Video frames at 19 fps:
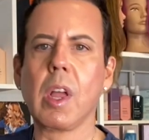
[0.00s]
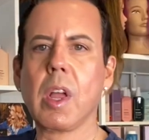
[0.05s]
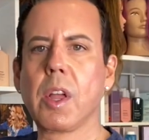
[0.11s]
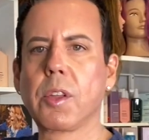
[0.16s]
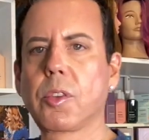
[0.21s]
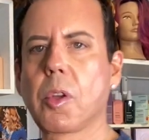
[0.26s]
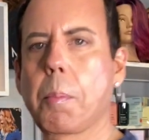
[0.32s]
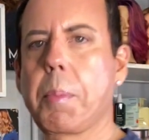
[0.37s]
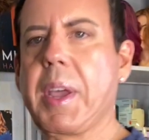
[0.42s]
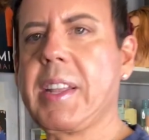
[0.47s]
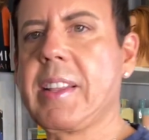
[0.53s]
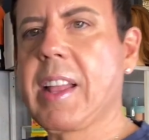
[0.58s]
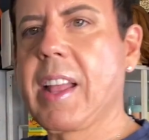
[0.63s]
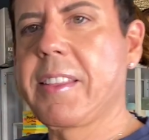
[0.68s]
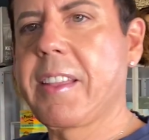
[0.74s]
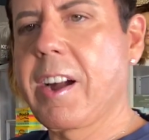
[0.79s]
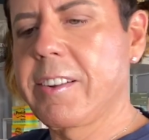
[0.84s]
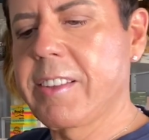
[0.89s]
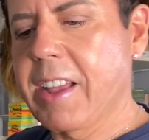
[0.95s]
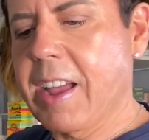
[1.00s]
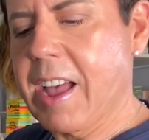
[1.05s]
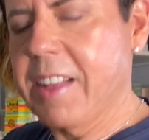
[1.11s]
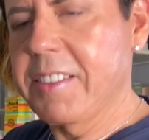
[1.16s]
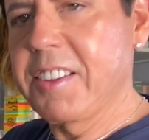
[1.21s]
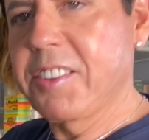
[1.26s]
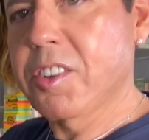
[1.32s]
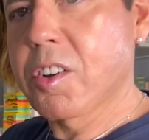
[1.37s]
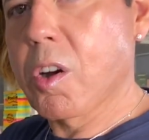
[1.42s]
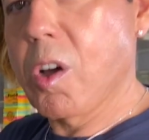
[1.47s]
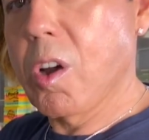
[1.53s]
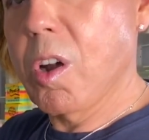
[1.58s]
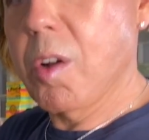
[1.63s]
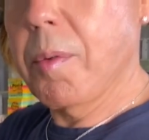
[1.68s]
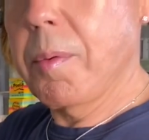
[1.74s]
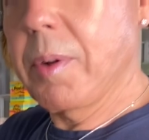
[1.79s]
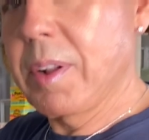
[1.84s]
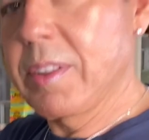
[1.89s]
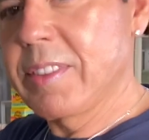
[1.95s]
So being that they are the, this
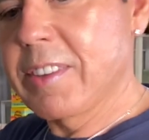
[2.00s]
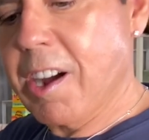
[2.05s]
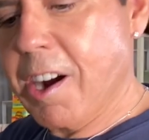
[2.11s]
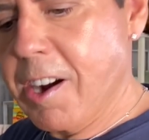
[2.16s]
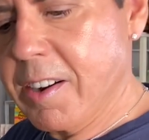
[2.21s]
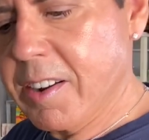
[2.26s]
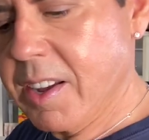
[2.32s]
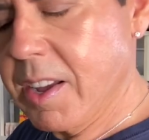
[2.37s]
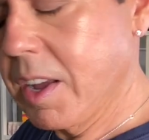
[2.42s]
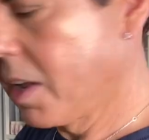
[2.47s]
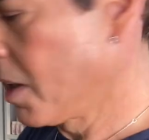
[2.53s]
color dark,